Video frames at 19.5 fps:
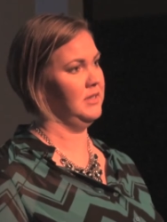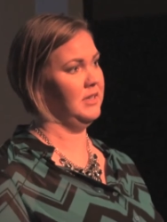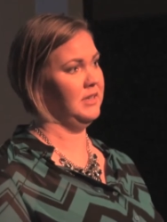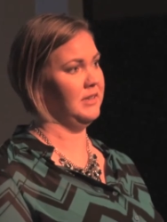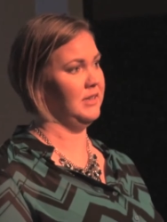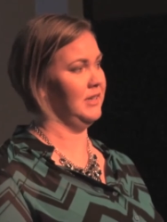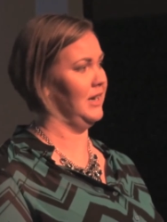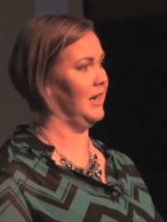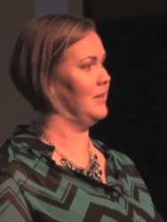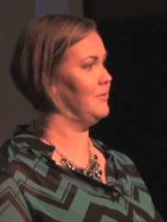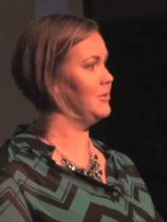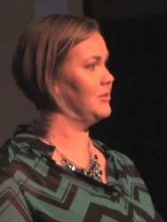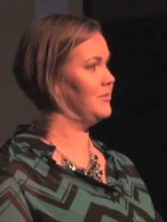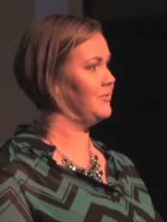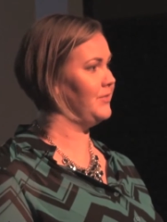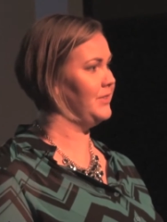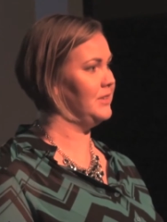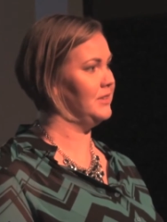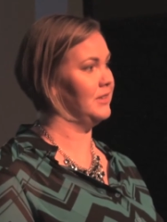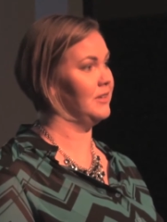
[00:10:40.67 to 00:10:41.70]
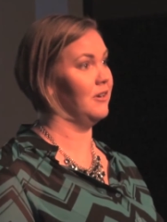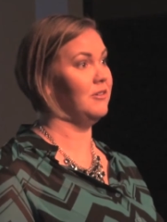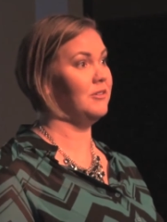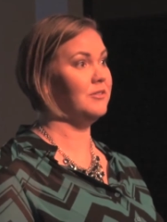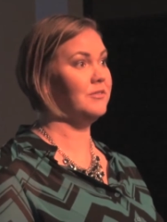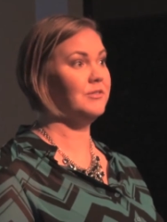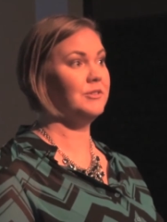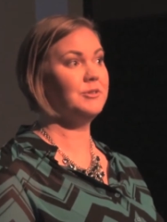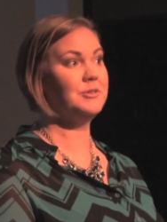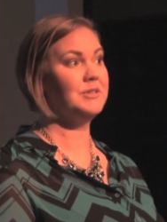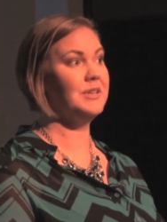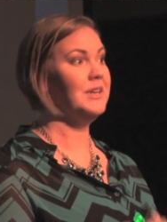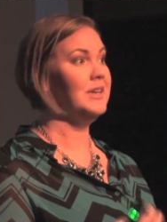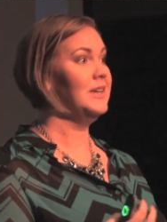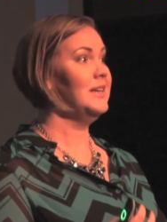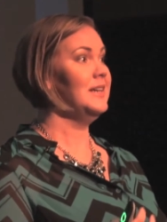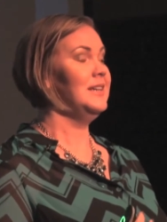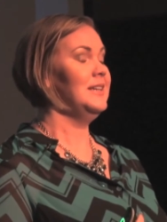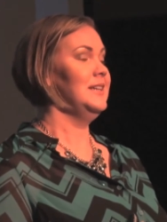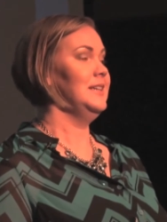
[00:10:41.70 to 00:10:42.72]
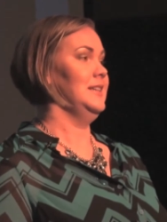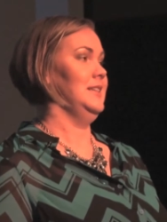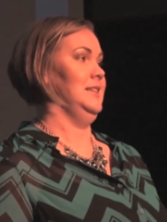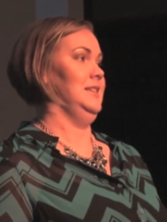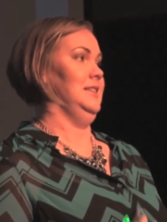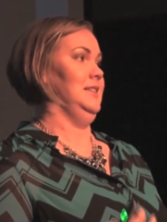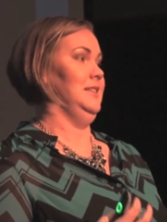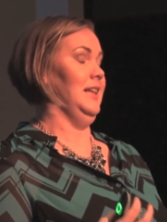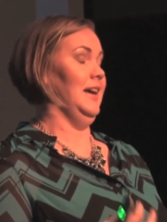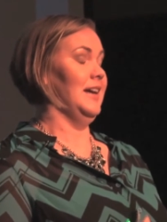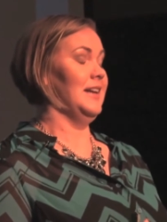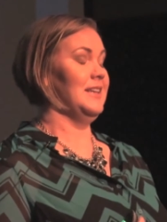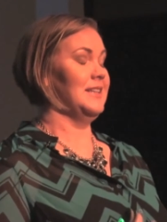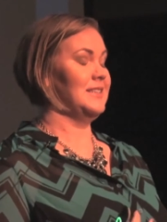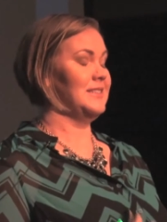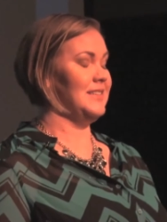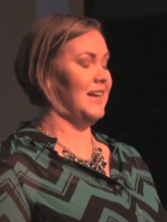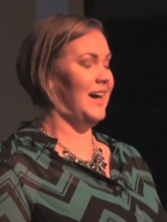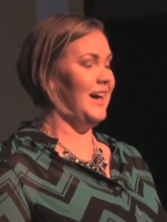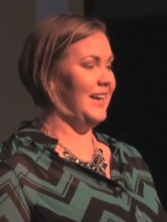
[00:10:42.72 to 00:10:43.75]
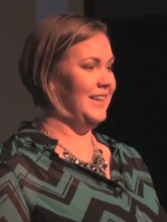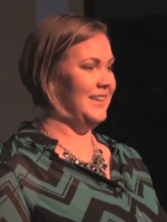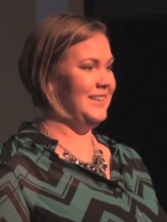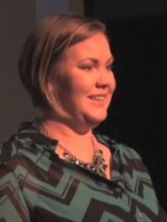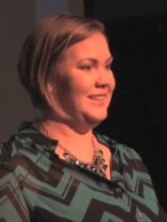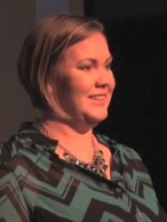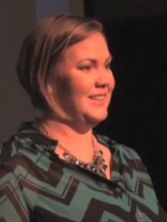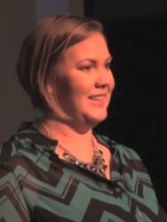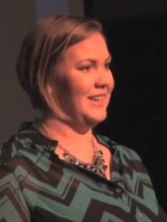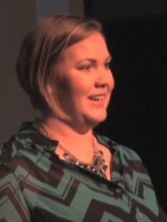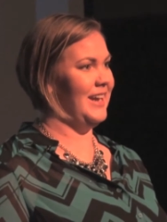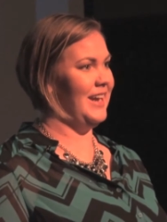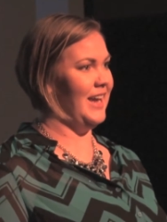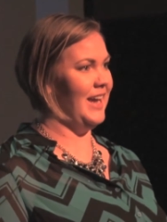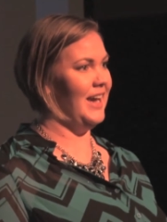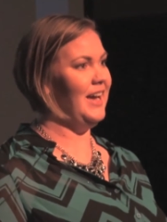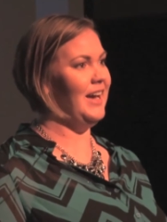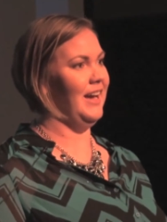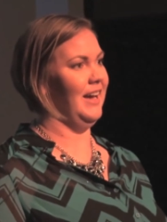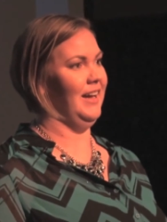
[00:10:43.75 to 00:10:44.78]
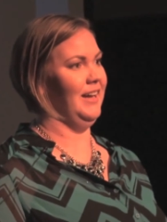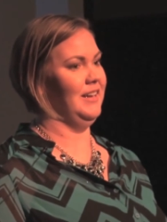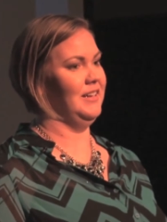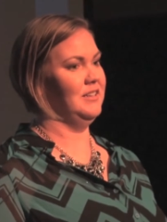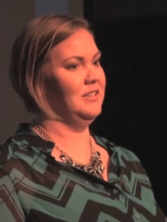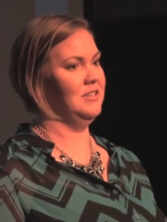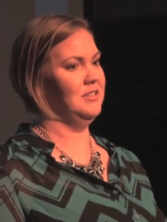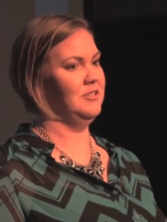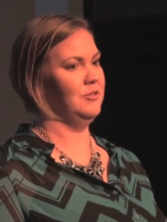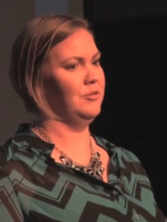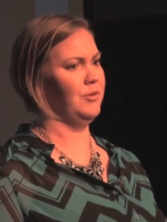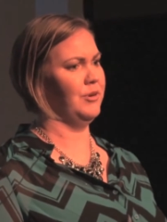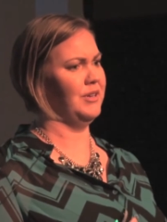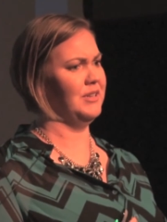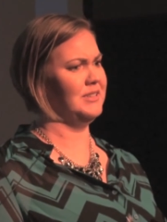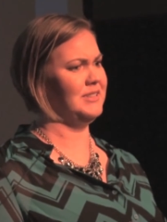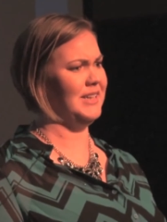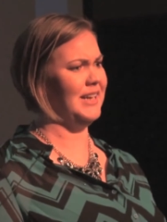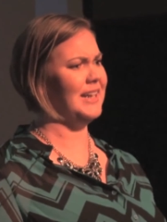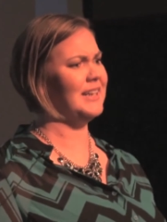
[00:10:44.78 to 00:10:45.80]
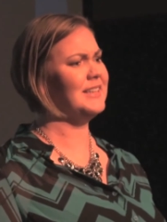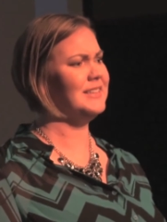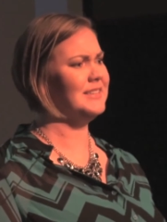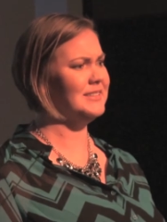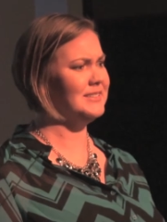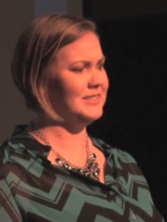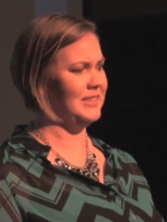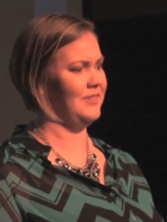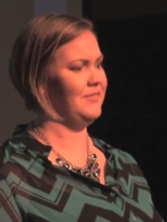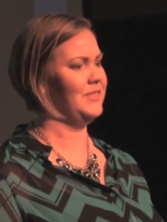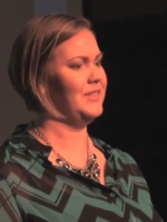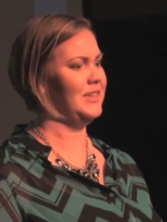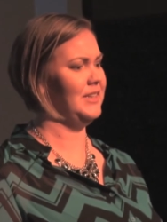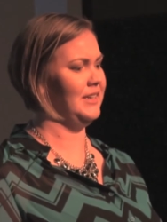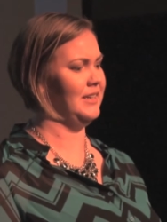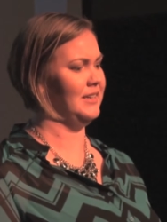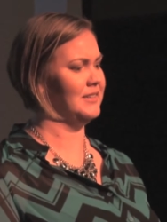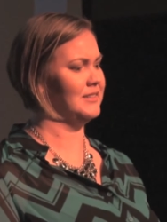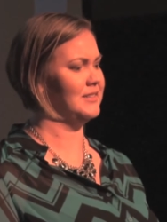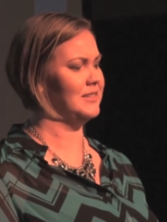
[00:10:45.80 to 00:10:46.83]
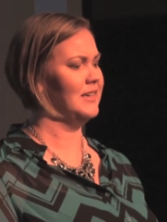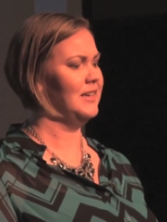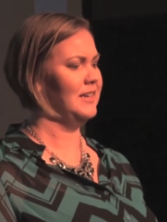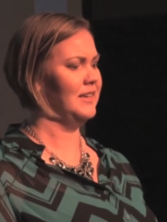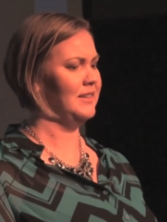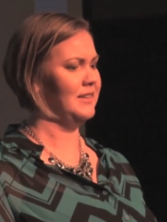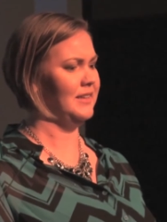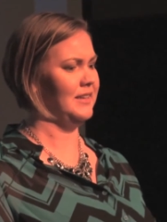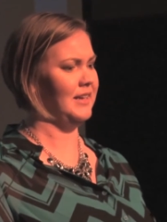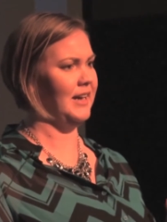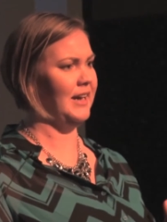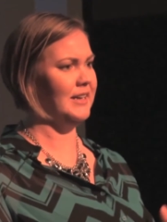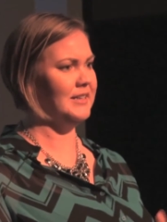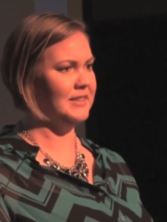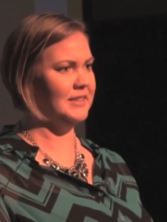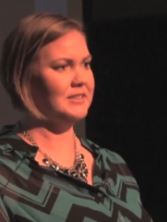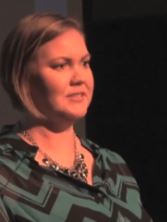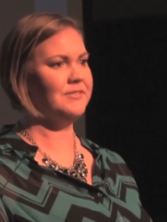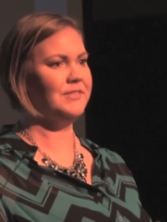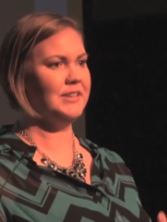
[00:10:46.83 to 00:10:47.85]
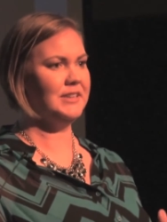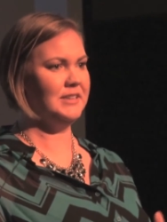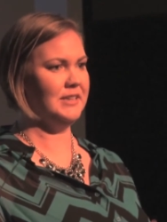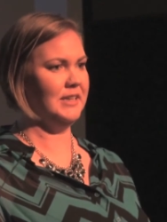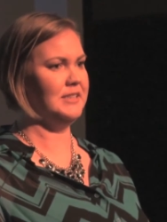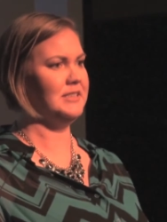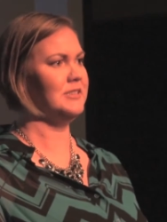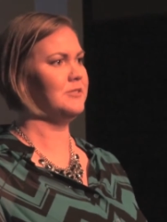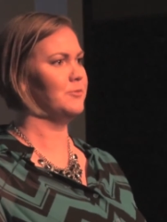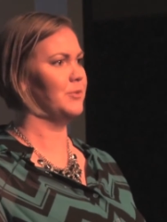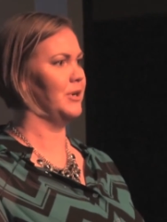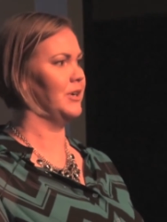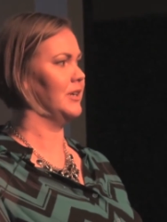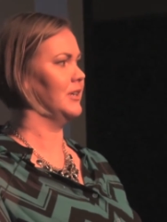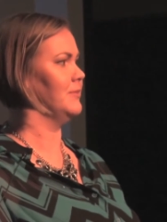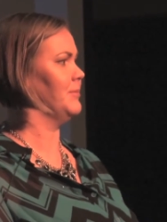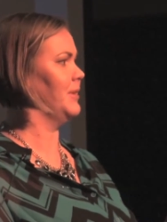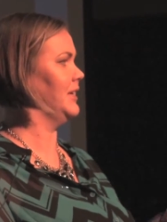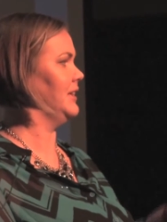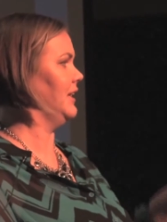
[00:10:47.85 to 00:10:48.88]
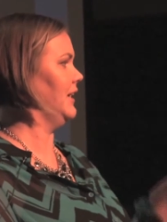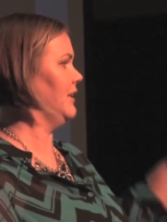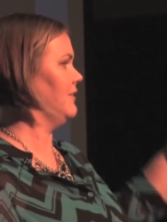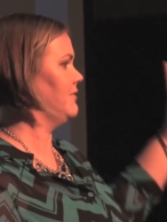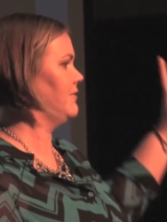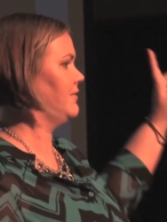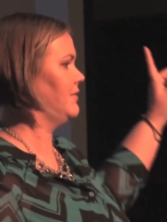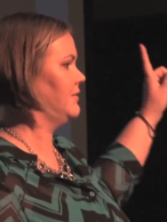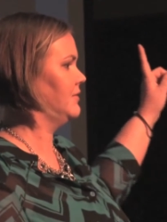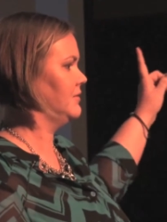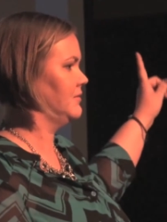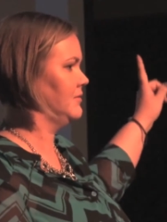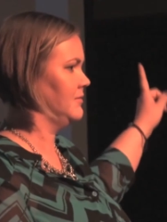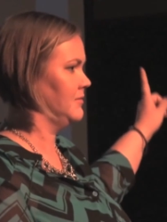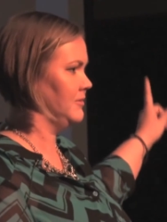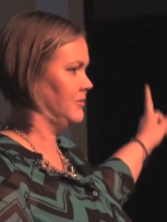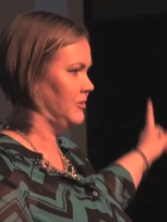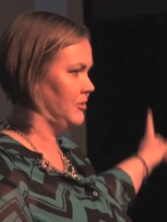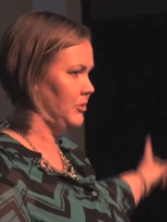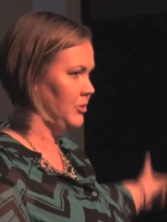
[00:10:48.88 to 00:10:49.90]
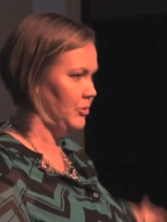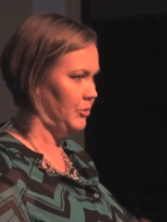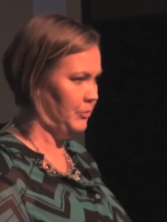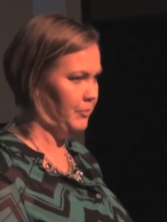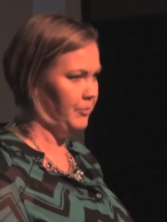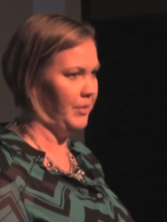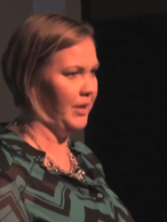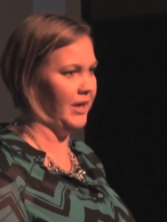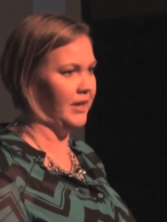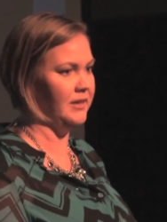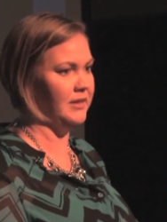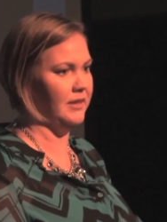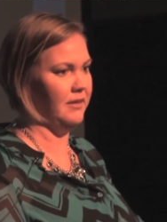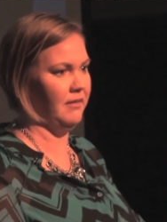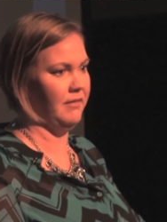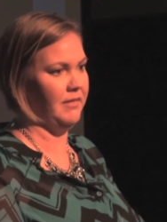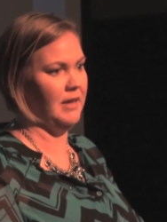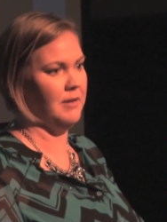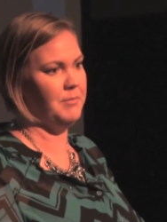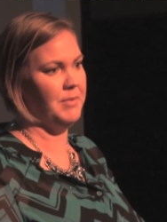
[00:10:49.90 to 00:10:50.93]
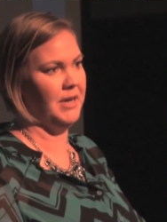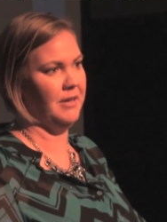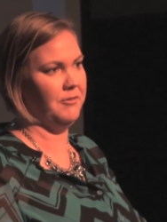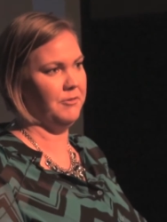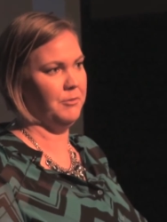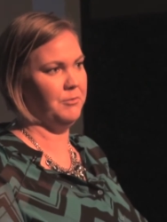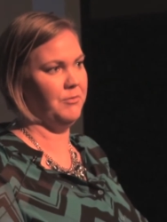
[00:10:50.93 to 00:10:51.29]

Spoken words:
that I was feeling, all of that anxiety that I had, were exactly the same things that I identified that I didn't want into my life back there on that bathroom